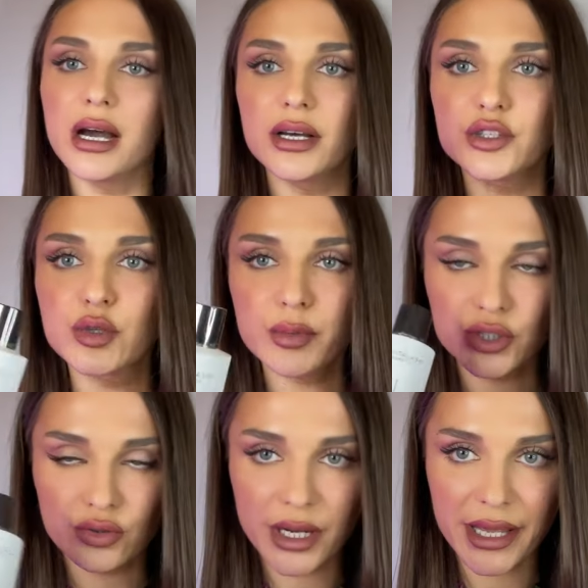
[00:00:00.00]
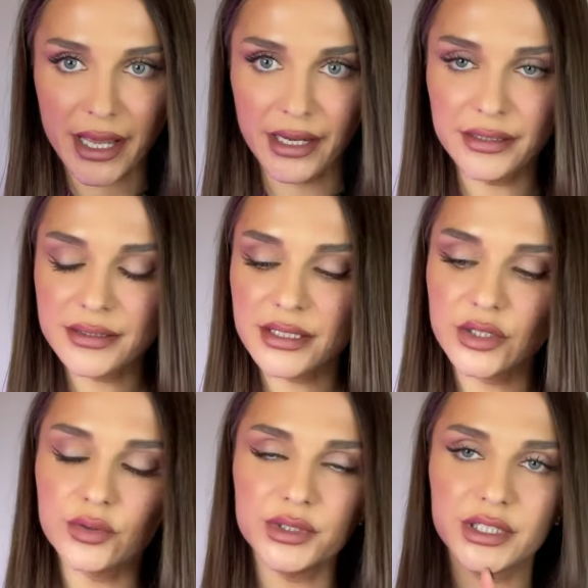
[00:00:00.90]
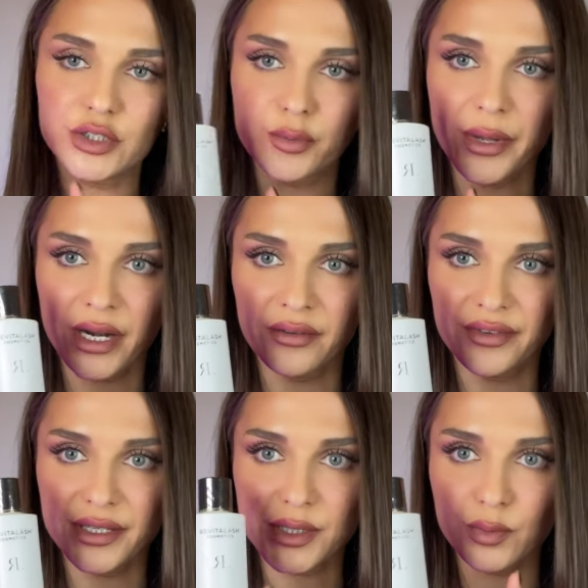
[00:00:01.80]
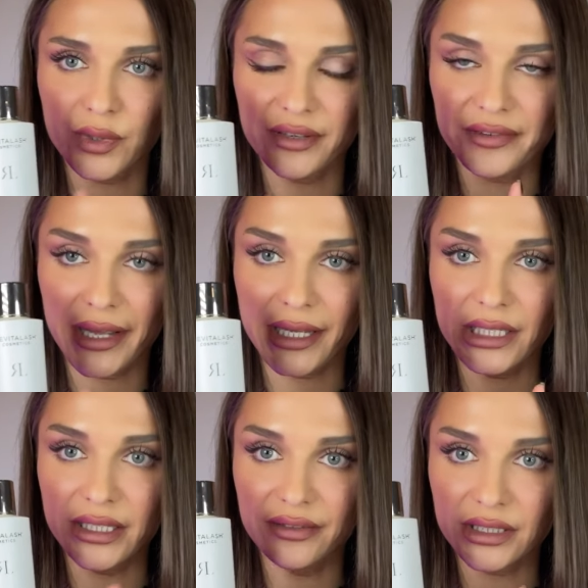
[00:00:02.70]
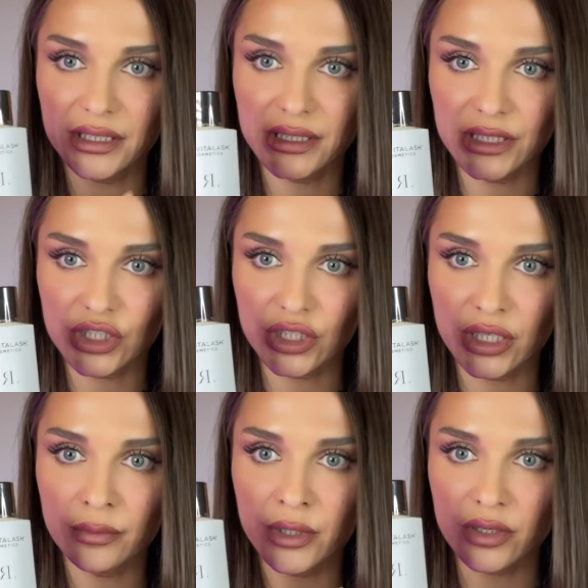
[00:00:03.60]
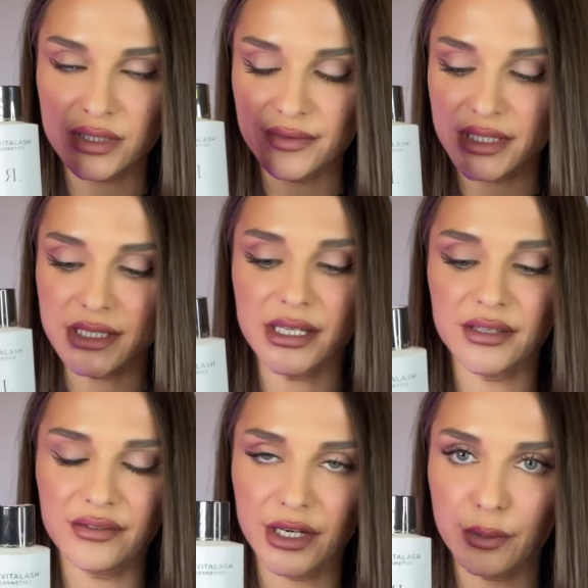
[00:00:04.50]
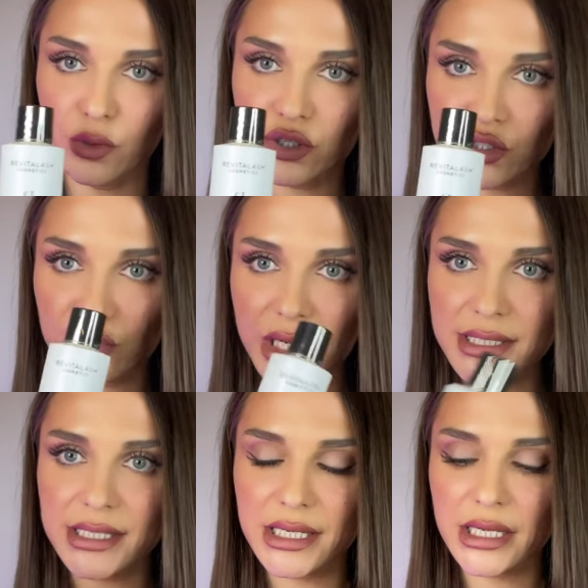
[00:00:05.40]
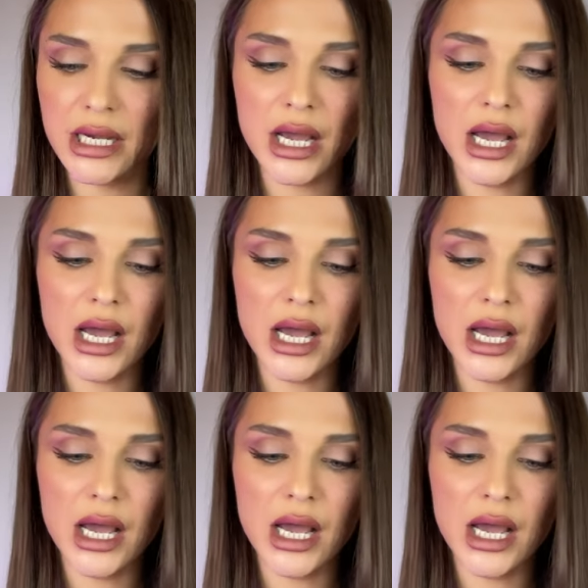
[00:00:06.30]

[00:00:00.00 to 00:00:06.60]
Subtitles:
super dry end, you would need to pair this with a leave-in conditioner because this is not very moisturizing.